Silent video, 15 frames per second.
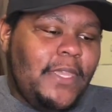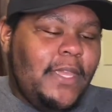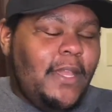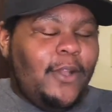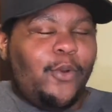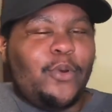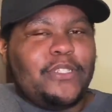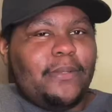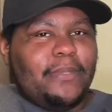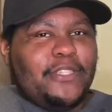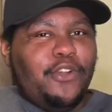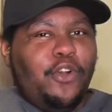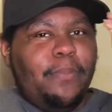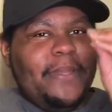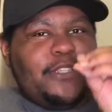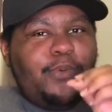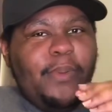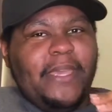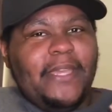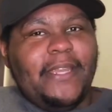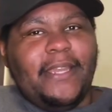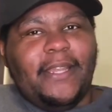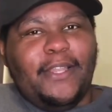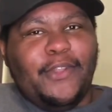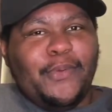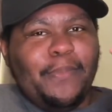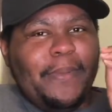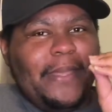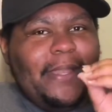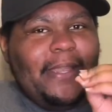Of course, I'm still going to be tweaking it a little
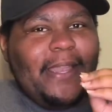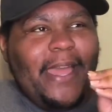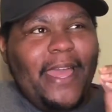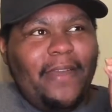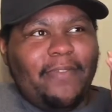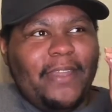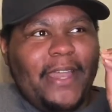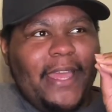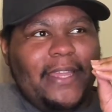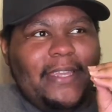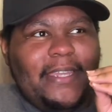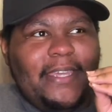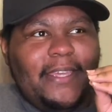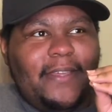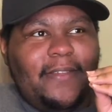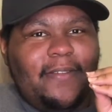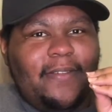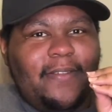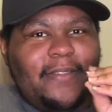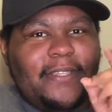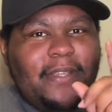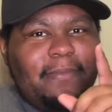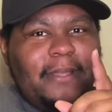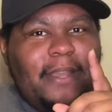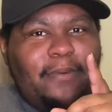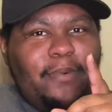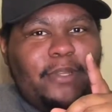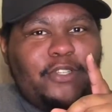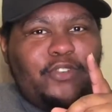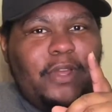bit. I have an idea, something I
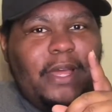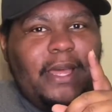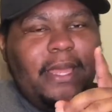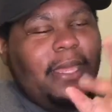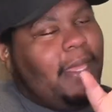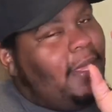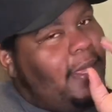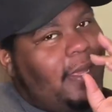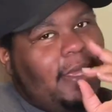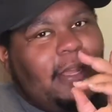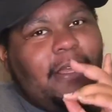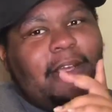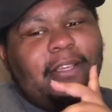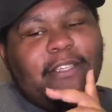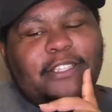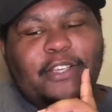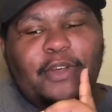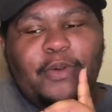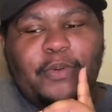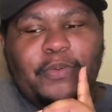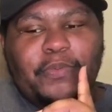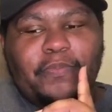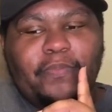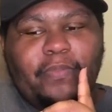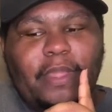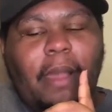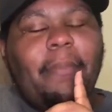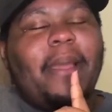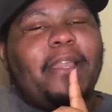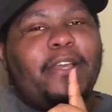want to try. So I
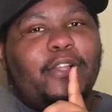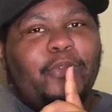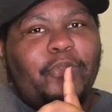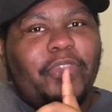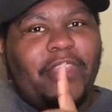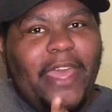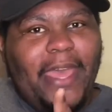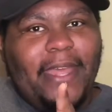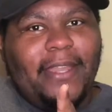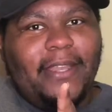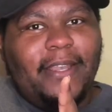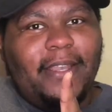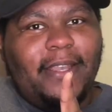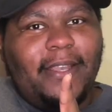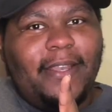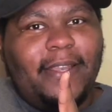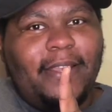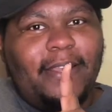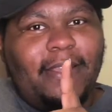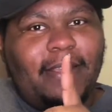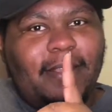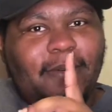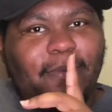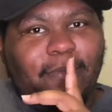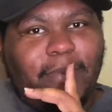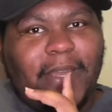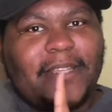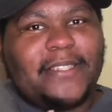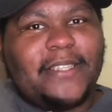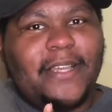might include that when I
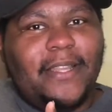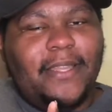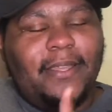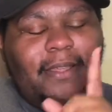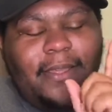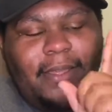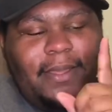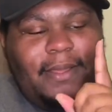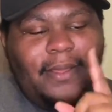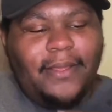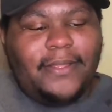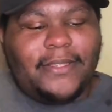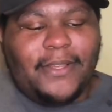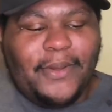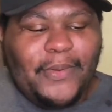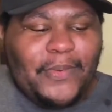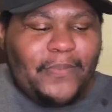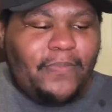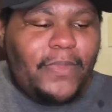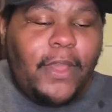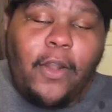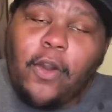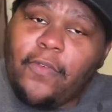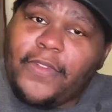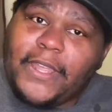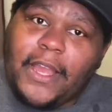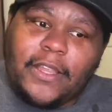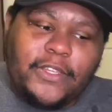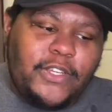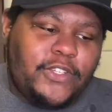sell it. So hopefully y'all
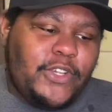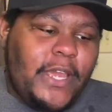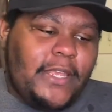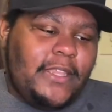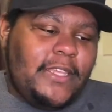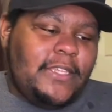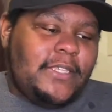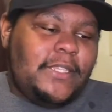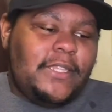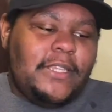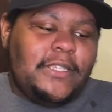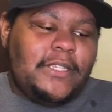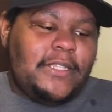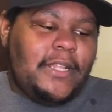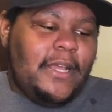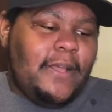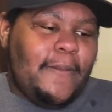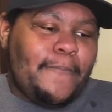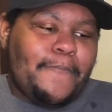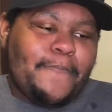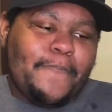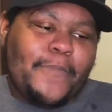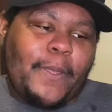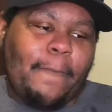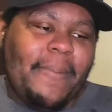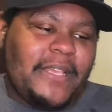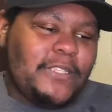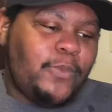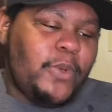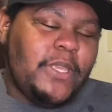just try this. This is the
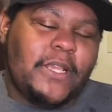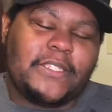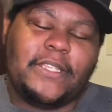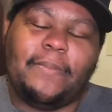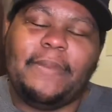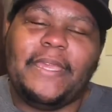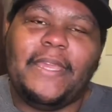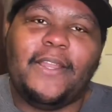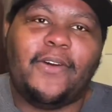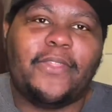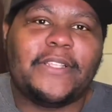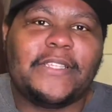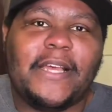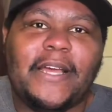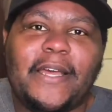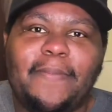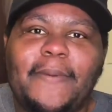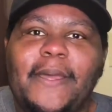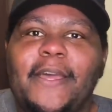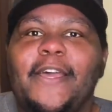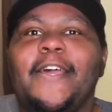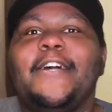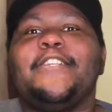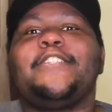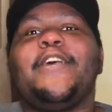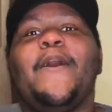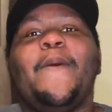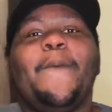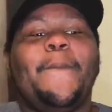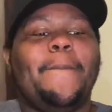basic one y'all see me eat all the time.
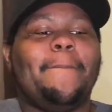So